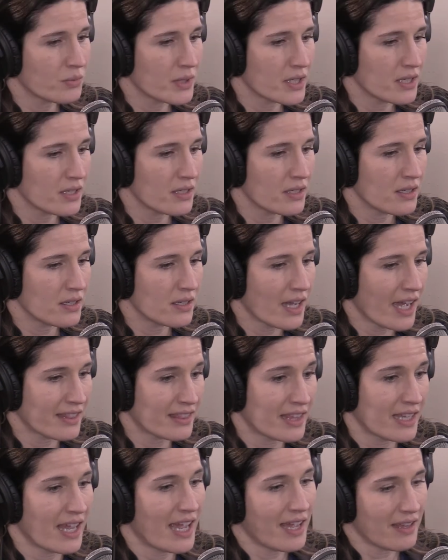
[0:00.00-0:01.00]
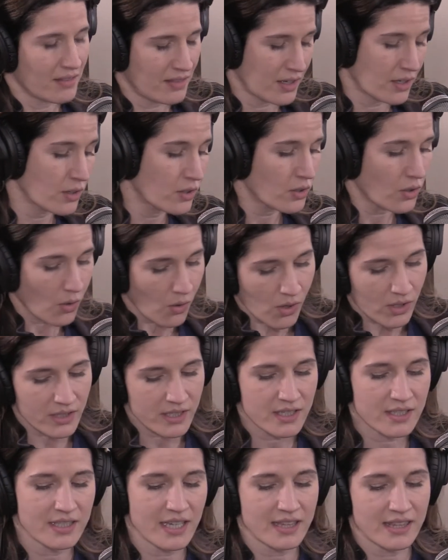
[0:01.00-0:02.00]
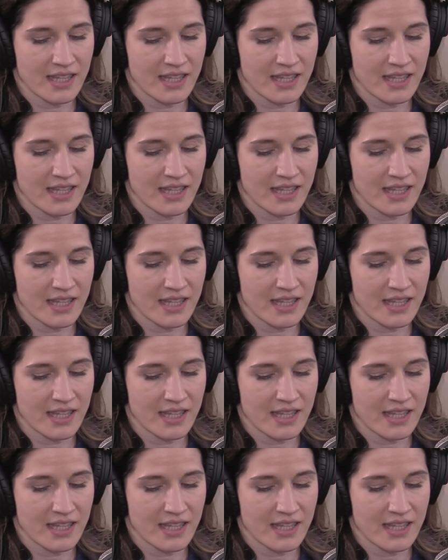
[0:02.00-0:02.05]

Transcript: we the goal is